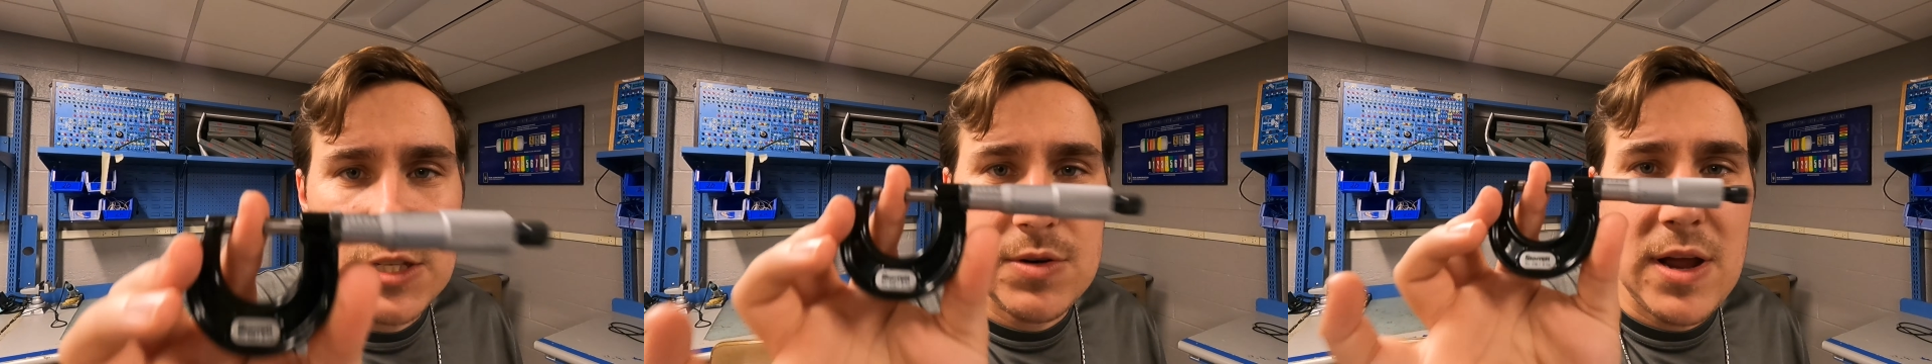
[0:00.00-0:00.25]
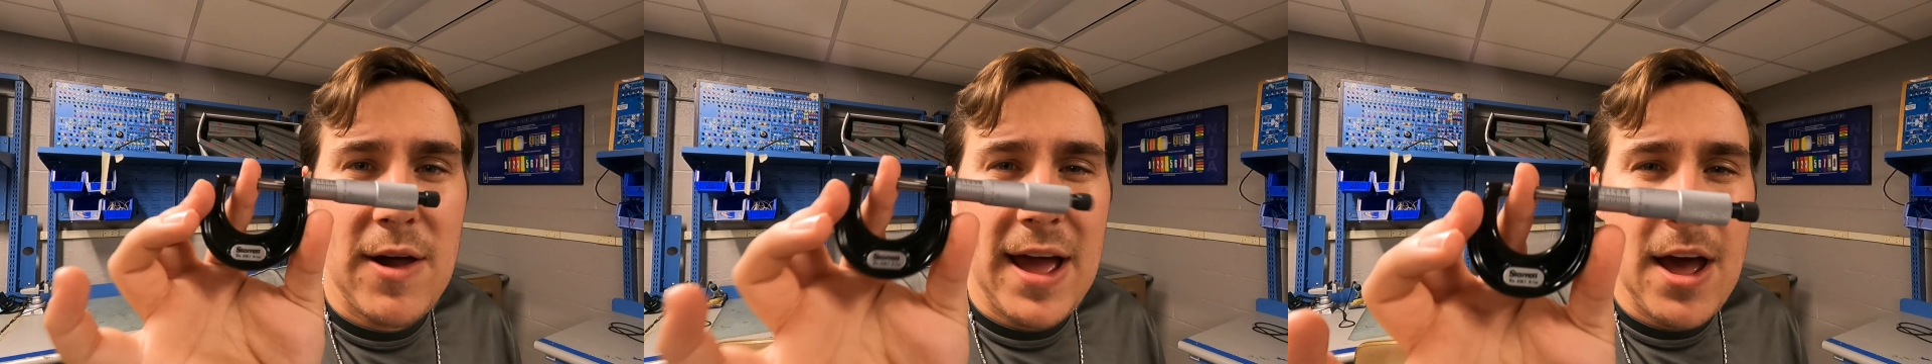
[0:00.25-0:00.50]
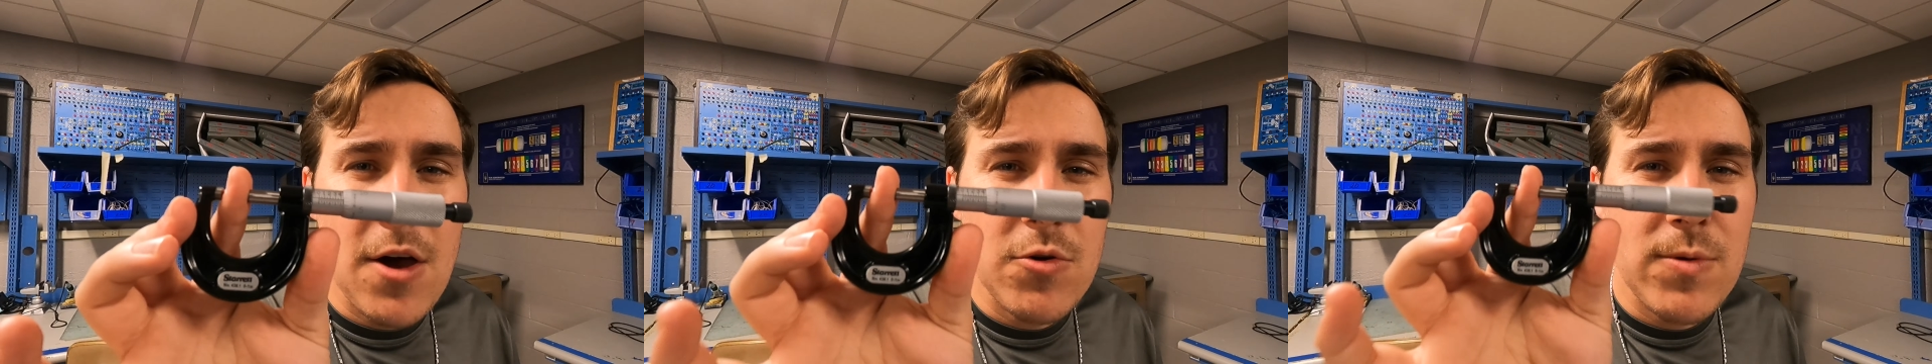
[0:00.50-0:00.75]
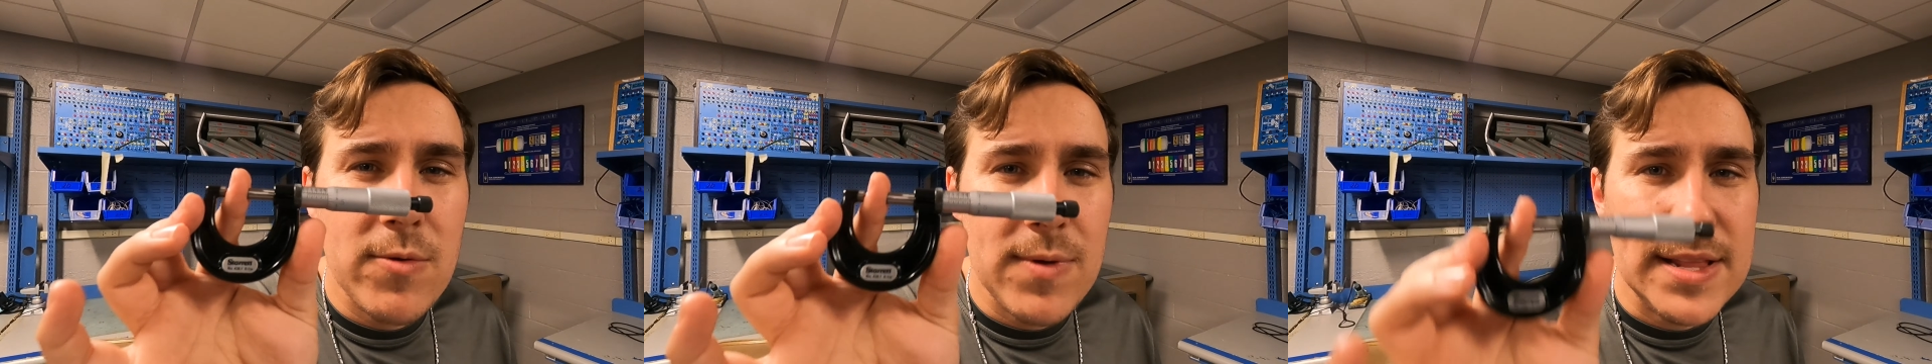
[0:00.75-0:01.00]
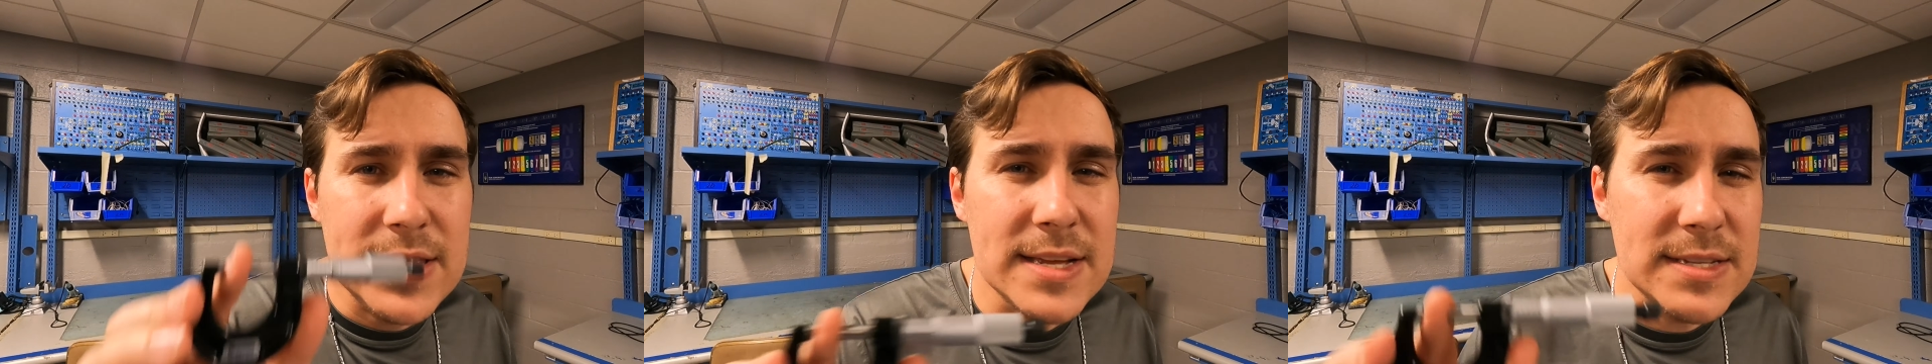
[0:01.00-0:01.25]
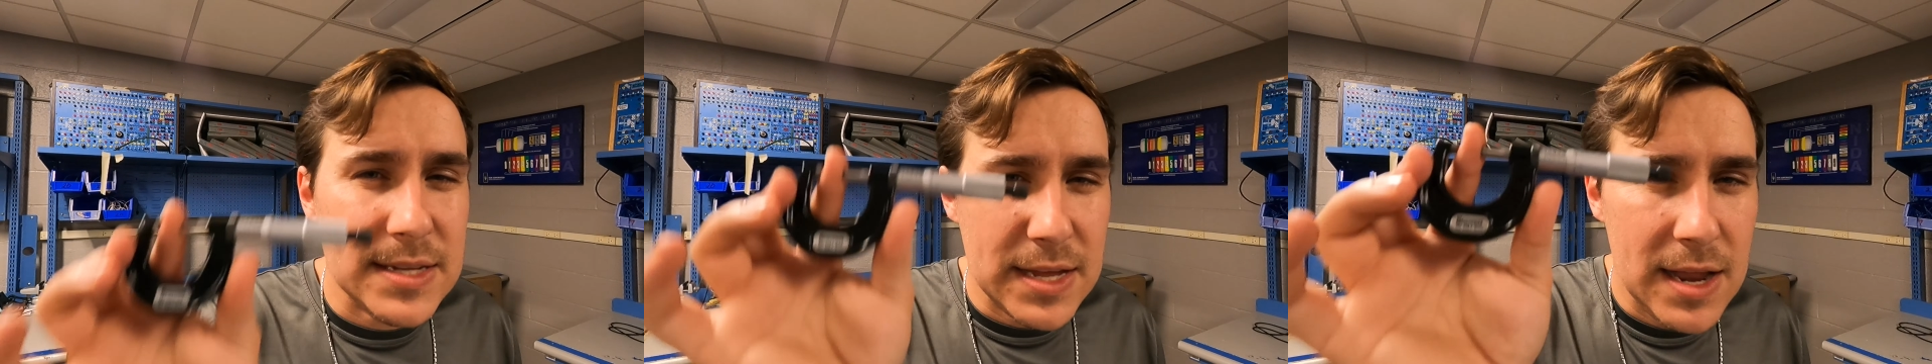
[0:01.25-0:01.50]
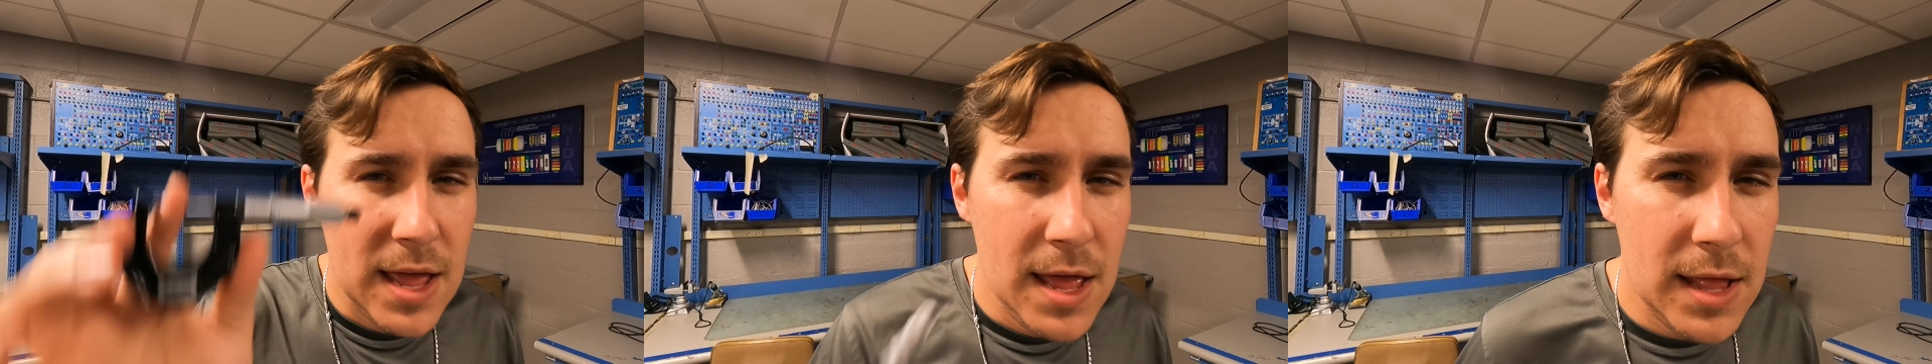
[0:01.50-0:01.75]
So now how do we read this? And